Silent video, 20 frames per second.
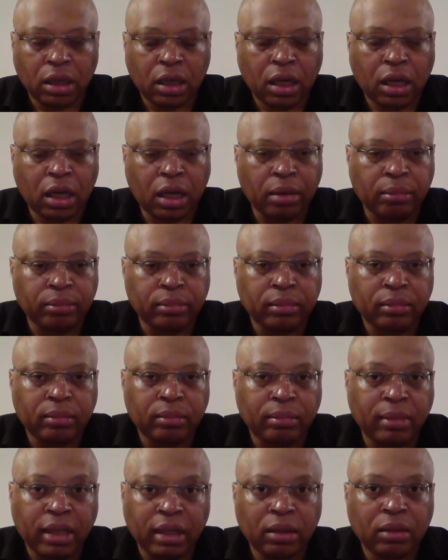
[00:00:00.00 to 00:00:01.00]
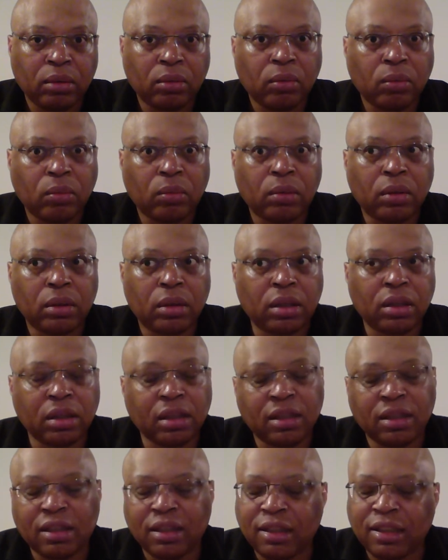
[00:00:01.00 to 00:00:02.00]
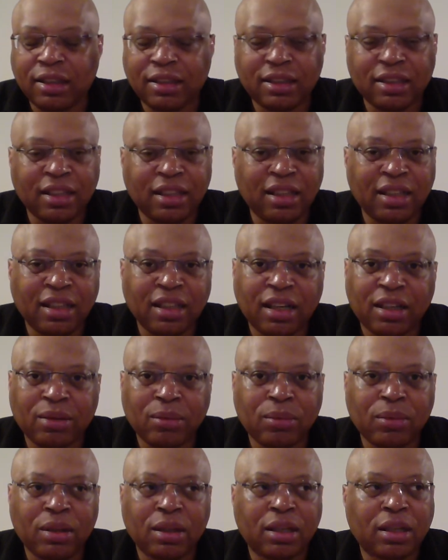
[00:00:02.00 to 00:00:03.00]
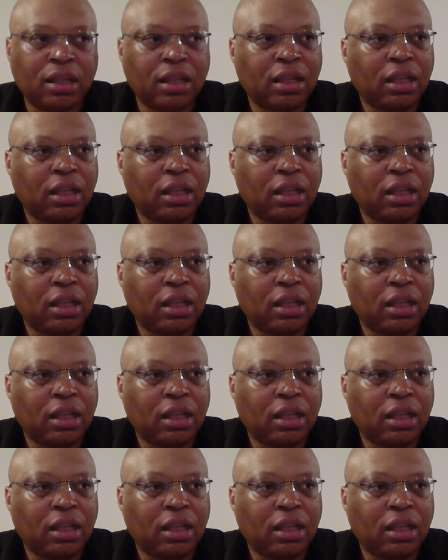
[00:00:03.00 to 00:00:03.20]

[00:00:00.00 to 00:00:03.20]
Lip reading: Man, that's a lot of work.